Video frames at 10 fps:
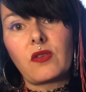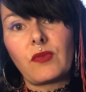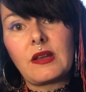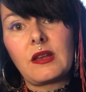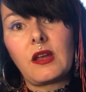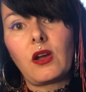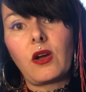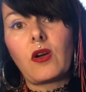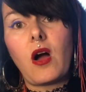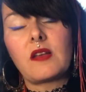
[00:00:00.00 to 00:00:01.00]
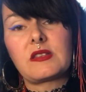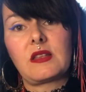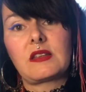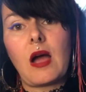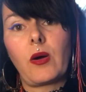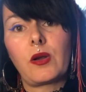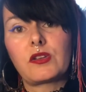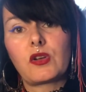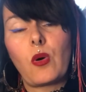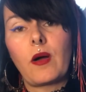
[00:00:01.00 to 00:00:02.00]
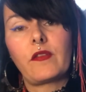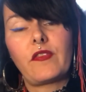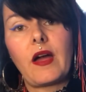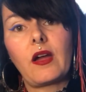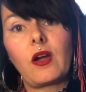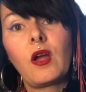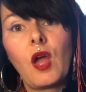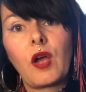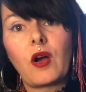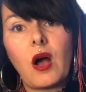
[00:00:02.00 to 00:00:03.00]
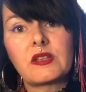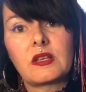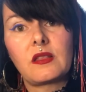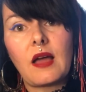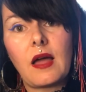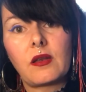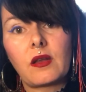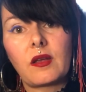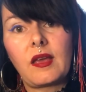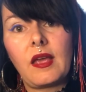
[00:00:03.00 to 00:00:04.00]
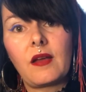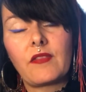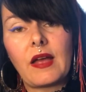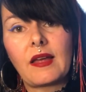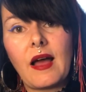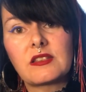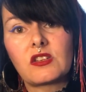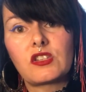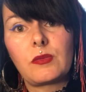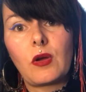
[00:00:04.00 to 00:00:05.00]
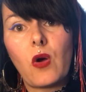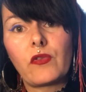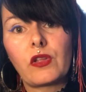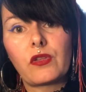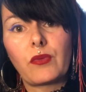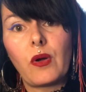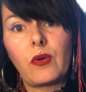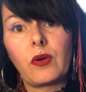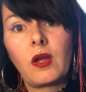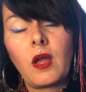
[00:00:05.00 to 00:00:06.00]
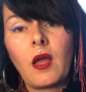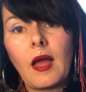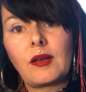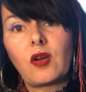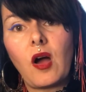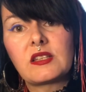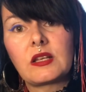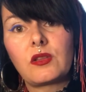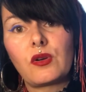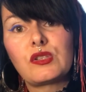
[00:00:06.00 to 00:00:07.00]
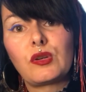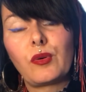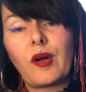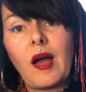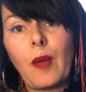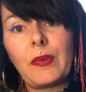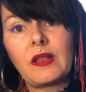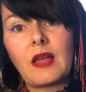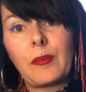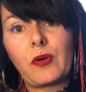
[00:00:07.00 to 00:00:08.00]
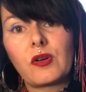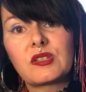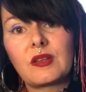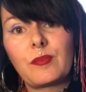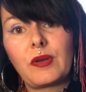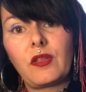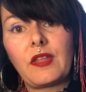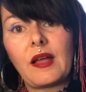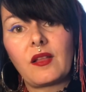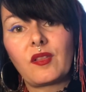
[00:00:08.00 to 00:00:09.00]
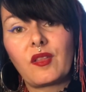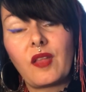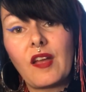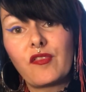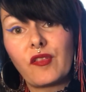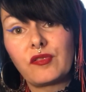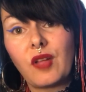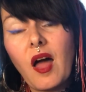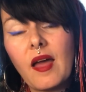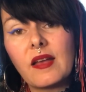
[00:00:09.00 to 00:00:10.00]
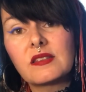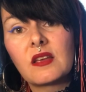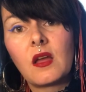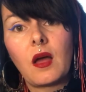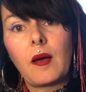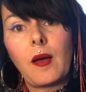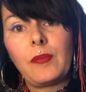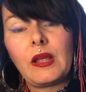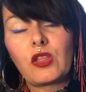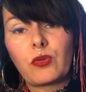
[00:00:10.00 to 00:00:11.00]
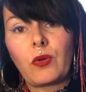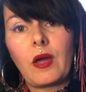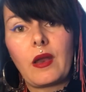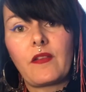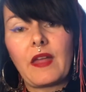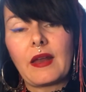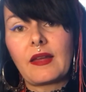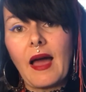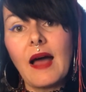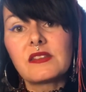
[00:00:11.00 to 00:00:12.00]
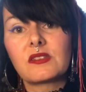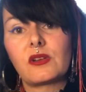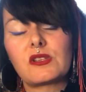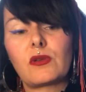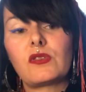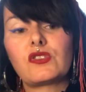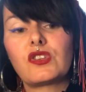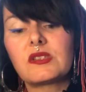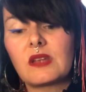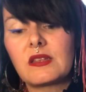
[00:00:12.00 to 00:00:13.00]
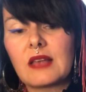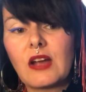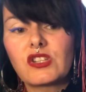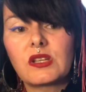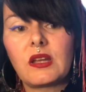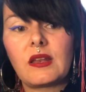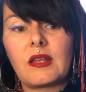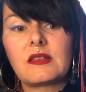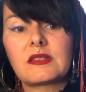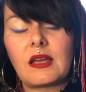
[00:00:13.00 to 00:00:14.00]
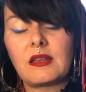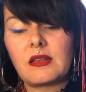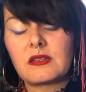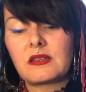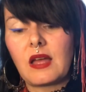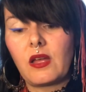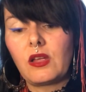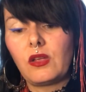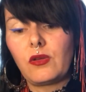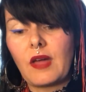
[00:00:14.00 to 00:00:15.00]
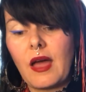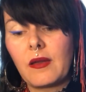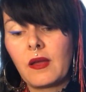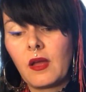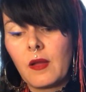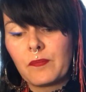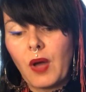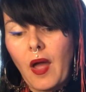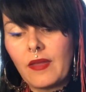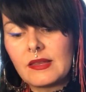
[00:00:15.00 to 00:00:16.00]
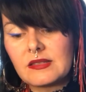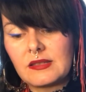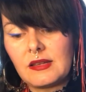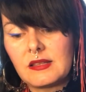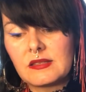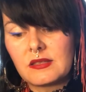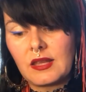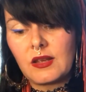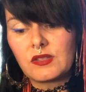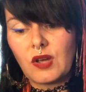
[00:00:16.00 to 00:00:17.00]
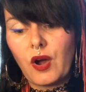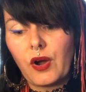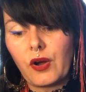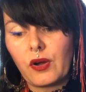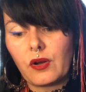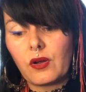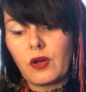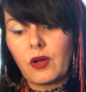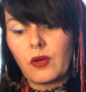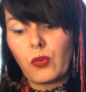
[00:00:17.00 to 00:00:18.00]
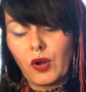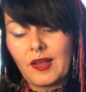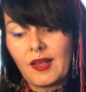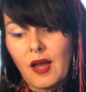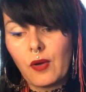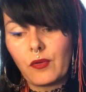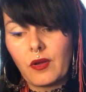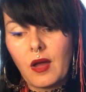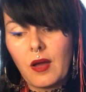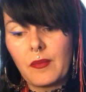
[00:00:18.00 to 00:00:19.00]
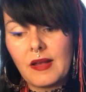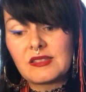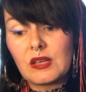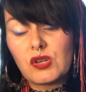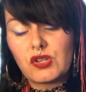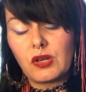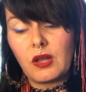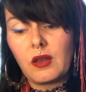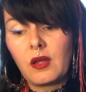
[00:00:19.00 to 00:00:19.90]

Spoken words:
right here, causing the tower to go on fire, causing that king of that castle to be overthrown, and causing those who were helping that person build that life of lies being thrown out of that castle. So it's actually an insight into telling you that behind the scenes things are working out as they should.